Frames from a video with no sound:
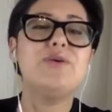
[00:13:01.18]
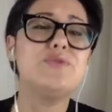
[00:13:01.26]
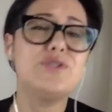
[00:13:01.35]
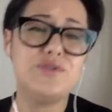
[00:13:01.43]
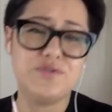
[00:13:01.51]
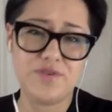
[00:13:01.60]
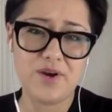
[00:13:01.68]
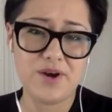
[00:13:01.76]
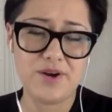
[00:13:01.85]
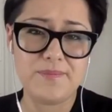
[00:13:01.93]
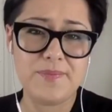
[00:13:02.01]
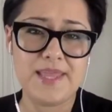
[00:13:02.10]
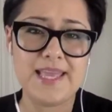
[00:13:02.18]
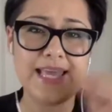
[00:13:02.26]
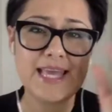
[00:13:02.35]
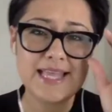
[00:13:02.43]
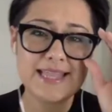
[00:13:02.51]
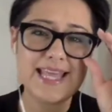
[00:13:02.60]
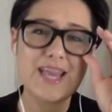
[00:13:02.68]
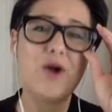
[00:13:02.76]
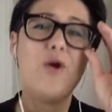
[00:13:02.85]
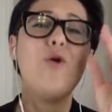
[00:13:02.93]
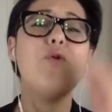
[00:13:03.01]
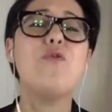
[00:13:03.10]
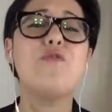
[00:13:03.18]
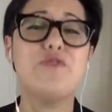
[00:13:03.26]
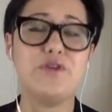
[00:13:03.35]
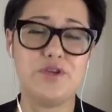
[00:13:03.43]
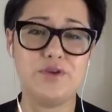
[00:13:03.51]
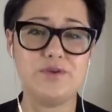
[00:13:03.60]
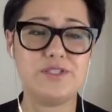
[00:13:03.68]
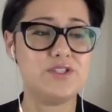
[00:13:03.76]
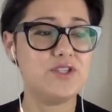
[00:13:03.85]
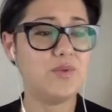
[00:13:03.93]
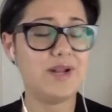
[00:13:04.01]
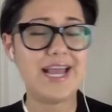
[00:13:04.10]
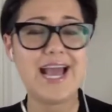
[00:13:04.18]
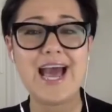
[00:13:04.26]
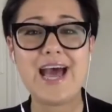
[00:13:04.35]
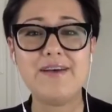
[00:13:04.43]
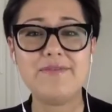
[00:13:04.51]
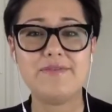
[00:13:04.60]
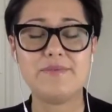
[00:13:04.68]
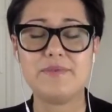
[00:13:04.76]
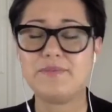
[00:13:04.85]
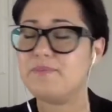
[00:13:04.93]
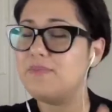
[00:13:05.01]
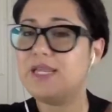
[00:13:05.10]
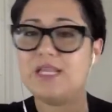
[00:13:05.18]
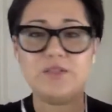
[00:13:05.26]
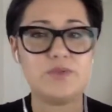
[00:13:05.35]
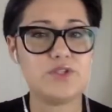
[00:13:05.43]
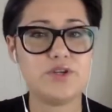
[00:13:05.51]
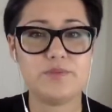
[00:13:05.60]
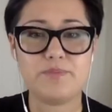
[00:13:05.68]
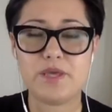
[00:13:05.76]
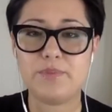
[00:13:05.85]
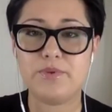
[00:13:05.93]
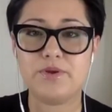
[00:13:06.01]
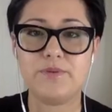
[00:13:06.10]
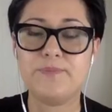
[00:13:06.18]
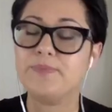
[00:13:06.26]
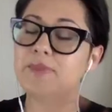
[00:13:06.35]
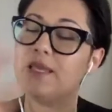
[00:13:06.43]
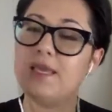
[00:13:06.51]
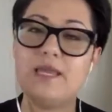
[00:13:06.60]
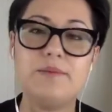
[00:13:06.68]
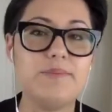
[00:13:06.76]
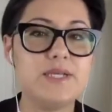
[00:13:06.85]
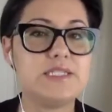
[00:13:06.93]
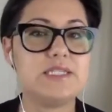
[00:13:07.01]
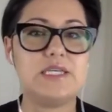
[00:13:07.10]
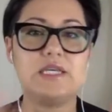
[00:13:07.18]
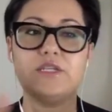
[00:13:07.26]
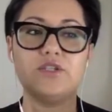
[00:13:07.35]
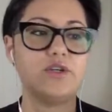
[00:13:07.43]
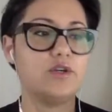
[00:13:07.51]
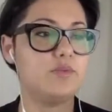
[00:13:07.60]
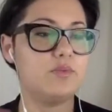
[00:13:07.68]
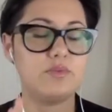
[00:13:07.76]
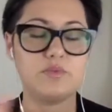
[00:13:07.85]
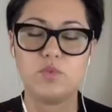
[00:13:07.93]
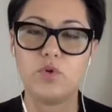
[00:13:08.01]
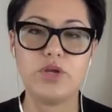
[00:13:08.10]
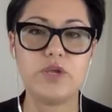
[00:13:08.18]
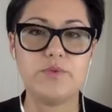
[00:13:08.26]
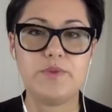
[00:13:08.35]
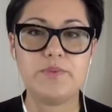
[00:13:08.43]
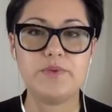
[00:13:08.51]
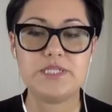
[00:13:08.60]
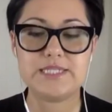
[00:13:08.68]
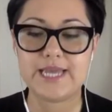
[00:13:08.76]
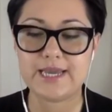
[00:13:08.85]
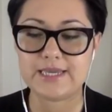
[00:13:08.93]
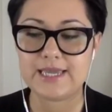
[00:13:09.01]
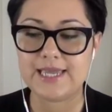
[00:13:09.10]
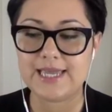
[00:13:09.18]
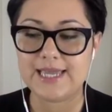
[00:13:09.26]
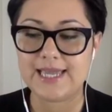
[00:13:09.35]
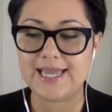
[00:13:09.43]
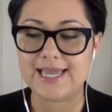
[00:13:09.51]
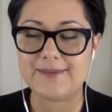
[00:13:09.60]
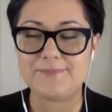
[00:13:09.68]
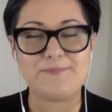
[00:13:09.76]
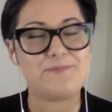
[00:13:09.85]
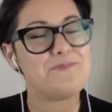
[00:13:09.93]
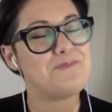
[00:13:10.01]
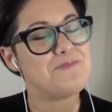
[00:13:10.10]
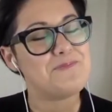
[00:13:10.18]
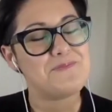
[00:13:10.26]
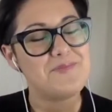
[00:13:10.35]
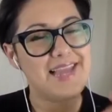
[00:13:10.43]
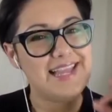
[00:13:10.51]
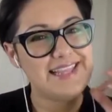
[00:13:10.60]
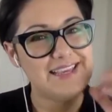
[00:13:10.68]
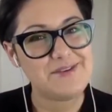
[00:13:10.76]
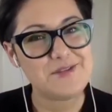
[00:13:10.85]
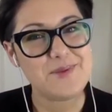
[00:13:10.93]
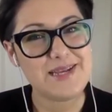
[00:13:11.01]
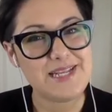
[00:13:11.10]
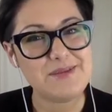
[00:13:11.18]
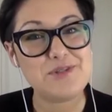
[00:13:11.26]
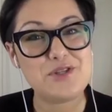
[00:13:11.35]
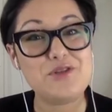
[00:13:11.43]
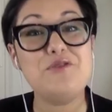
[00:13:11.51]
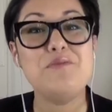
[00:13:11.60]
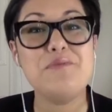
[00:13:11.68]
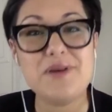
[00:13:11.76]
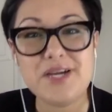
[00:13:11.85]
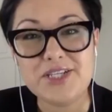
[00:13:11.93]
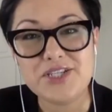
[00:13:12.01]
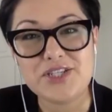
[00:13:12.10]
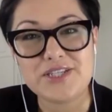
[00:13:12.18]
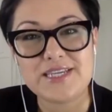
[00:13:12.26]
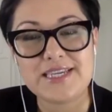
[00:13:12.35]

too far. They overuse. And so when I have meetings with certain people in business or working with people in tech, and they use my name too much,